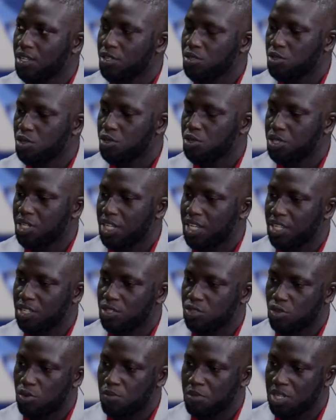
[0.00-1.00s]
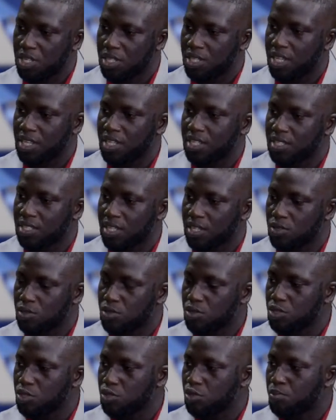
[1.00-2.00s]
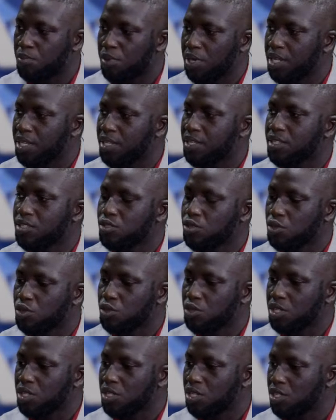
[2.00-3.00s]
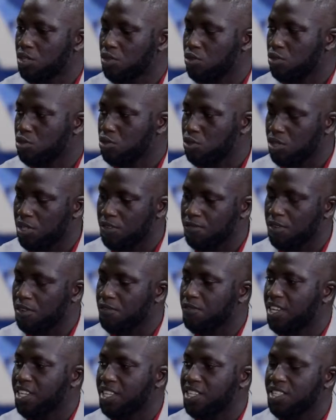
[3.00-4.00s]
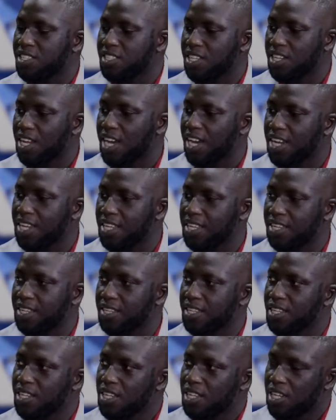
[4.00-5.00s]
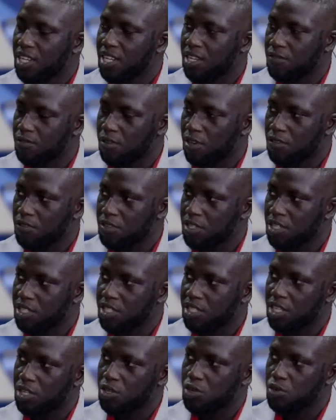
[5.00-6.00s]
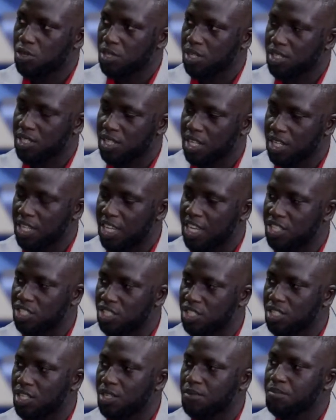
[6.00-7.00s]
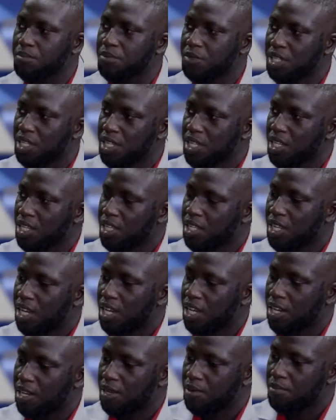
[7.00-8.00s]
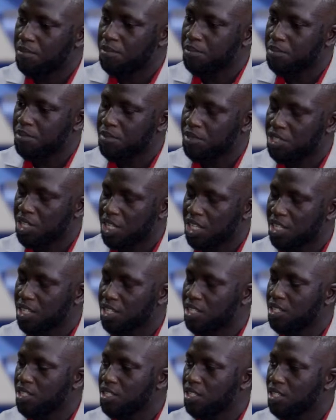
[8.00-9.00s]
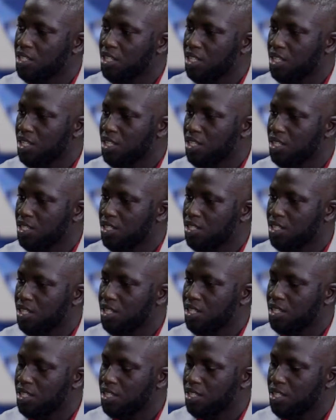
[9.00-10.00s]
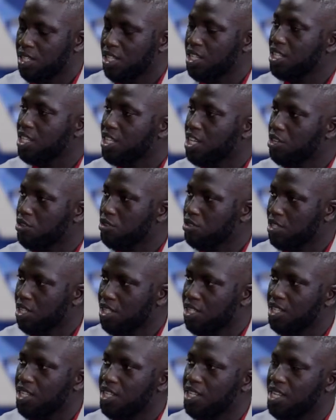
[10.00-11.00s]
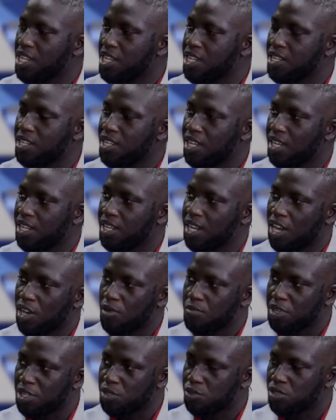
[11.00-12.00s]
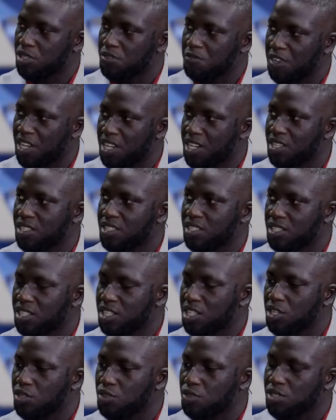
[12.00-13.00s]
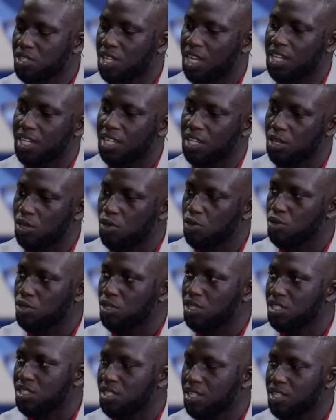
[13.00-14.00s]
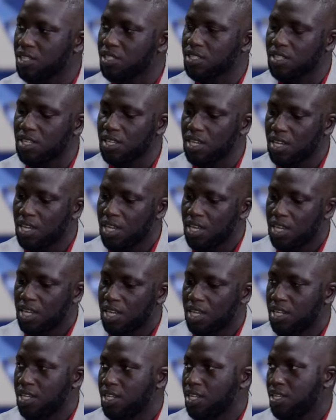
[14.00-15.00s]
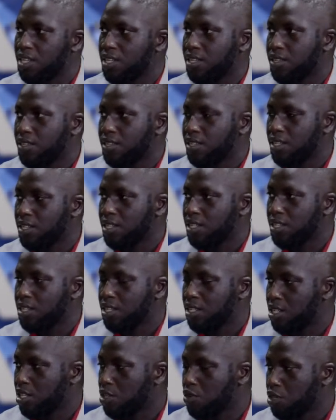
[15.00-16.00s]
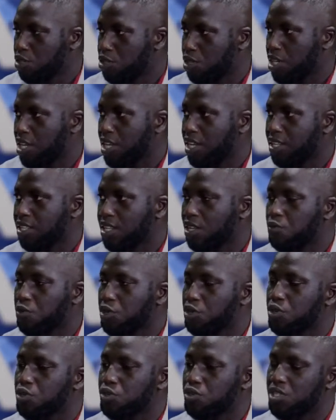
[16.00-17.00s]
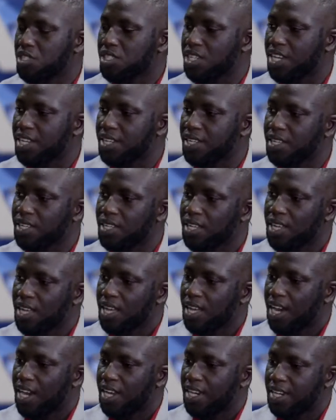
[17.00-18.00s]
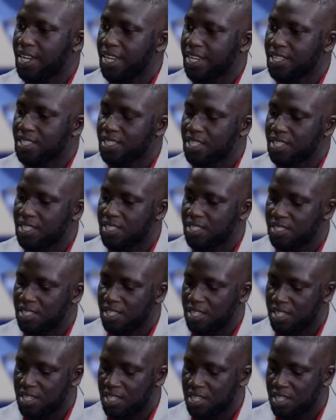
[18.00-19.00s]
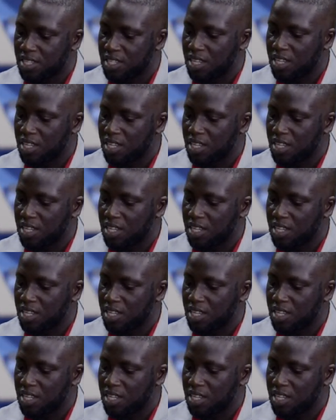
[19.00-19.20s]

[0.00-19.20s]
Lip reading: So there are so many things that go into play. So it also involves, like he said earlier, involving the stakeholders, engaging them, checking the indicators that they need and how best to define these indicators and include these things in the questionnaire that we're going to design. And next is the